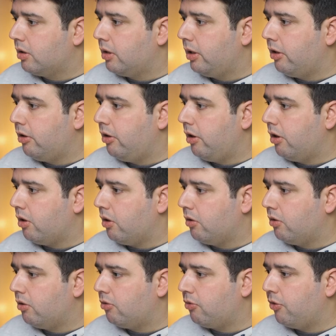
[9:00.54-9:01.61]
click here
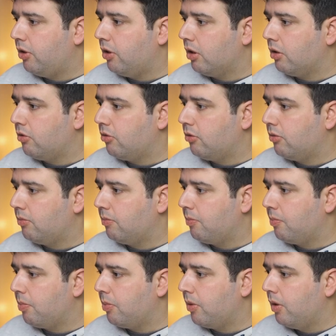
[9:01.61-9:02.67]
on these three dots
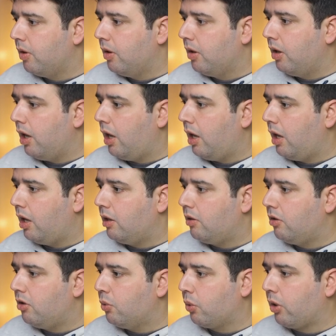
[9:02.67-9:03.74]
and
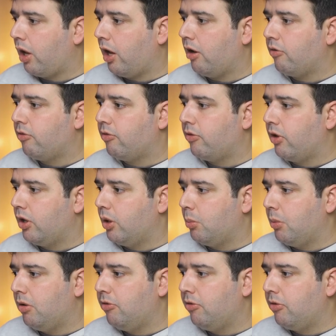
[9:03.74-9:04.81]
you will have the
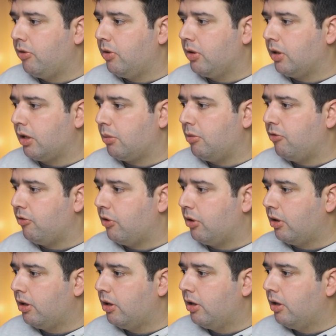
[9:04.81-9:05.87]
month like
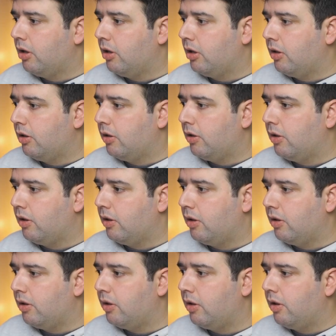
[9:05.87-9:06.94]
before.
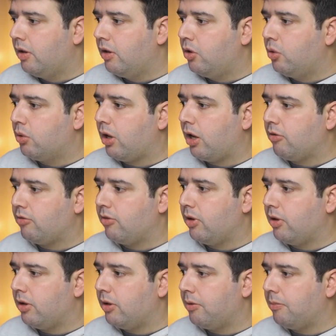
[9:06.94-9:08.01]
You'll have
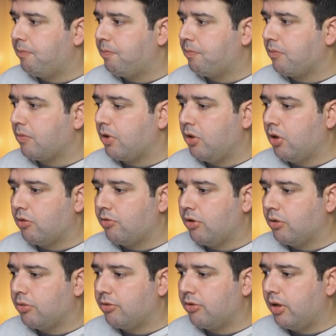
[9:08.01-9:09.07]
the north
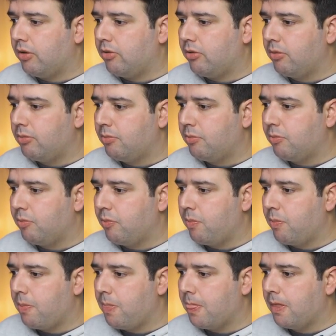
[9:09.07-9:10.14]
offset,
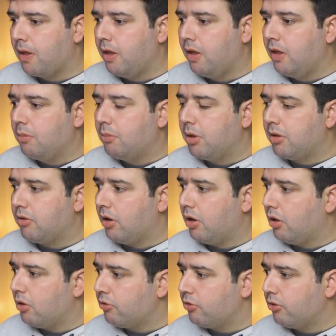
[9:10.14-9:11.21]
but
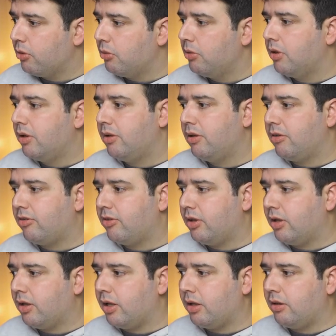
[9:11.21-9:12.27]
also the
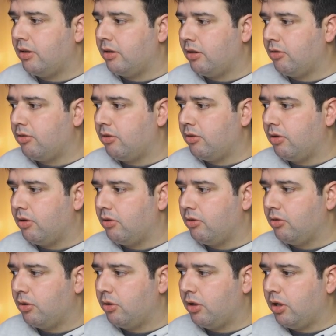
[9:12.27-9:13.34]
sunlight intensity.
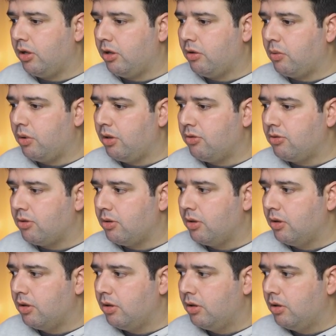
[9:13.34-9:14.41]
So you can increase
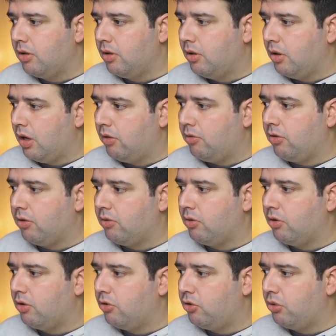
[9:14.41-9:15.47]
until
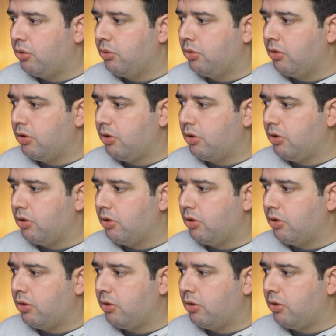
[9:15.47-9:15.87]
2